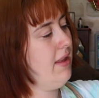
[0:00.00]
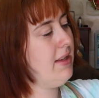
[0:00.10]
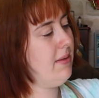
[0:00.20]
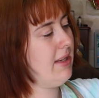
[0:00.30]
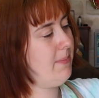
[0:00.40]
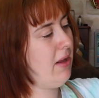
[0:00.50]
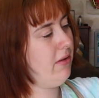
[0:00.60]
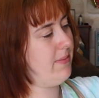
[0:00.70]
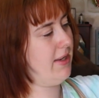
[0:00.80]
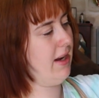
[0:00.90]
This one has
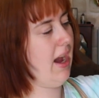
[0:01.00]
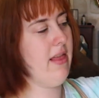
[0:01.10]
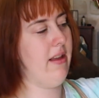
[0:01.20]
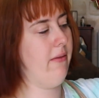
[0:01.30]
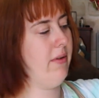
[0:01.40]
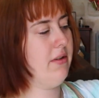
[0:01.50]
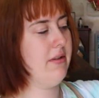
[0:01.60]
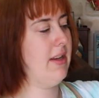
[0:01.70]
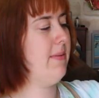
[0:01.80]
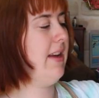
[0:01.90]
belt loops in it. I love when
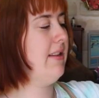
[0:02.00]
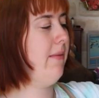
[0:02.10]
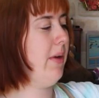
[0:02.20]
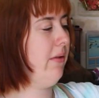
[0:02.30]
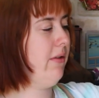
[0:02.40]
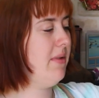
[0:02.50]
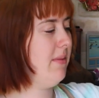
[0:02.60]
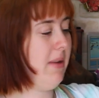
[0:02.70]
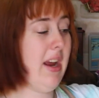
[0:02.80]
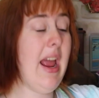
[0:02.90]
doll size pants have belt loops,
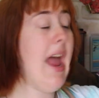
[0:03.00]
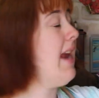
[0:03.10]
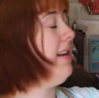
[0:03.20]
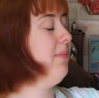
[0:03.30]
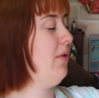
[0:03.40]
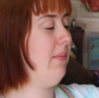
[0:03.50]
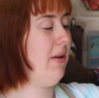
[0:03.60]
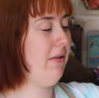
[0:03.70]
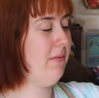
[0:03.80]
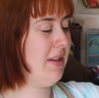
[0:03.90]
but I hate putting
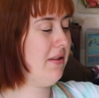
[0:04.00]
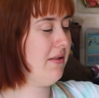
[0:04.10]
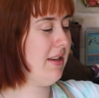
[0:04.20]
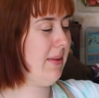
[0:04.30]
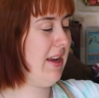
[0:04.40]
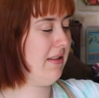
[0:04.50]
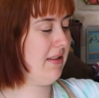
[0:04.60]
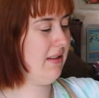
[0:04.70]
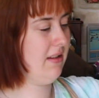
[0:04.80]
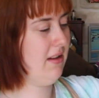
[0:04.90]
belt loops in doll size
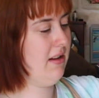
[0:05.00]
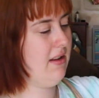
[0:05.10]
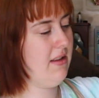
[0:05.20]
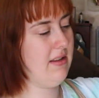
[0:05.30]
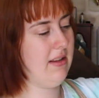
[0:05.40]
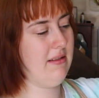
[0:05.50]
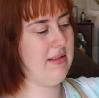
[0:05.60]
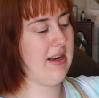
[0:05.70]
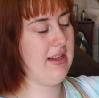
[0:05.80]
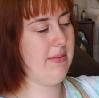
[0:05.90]
pants. There's a little
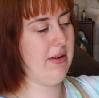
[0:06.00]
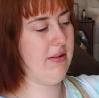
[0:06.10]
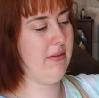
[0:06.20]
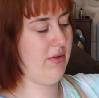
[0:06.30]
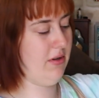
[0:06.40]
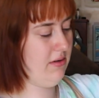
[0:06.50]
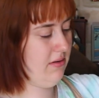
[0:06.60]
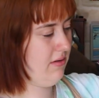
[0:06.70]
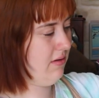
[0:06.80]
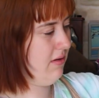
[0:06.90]
side split on them too.
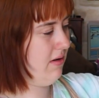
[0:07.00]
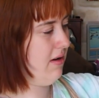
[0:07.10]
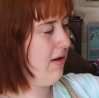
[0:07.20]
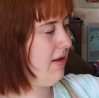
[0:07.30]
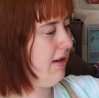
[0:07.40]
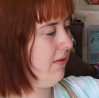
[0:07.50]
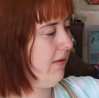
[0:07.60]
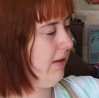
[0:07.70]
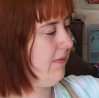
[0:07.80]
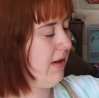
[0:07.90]
These are
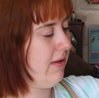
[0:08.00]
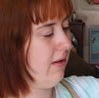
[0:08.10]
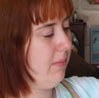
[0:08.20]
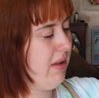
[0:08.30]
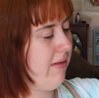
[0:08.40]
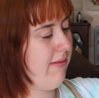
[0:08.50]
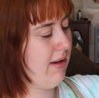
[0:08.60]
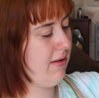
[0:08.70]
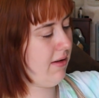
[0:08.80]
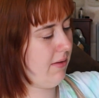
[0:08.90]
really fun. They're a bit
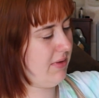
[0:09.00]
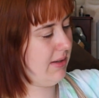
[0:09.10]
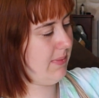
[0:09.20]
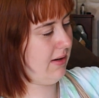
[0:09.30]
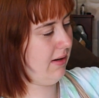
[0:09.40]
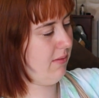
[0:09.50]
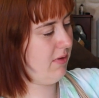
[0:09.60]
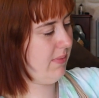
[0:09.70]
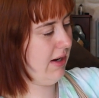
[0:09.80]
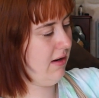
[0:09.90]
thinner than I was expecting them
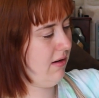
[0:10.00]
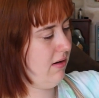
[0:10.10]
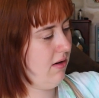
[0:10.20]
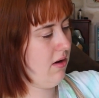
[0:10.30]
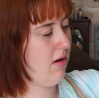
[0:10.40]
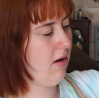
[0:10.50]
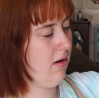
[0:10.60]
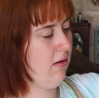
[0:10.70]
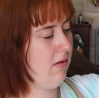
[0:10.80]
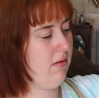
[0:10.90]
to be.
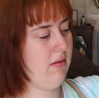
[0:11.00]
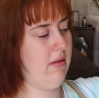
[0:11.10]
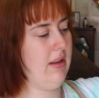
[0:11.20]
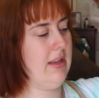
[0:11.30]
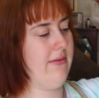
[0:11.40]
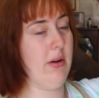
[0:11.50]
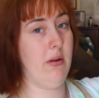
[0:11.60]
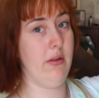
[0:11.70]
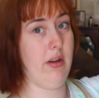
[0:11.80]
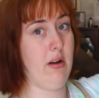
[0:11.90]
Oh, there's
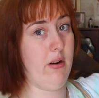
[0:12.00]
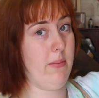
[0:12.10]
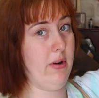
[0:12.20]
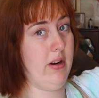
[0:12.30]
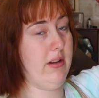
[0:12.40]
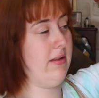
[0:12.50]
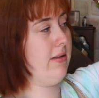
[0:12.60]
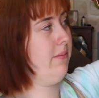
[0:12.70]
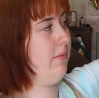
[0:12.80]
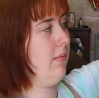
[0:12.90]
Velcro in the cargo pockets.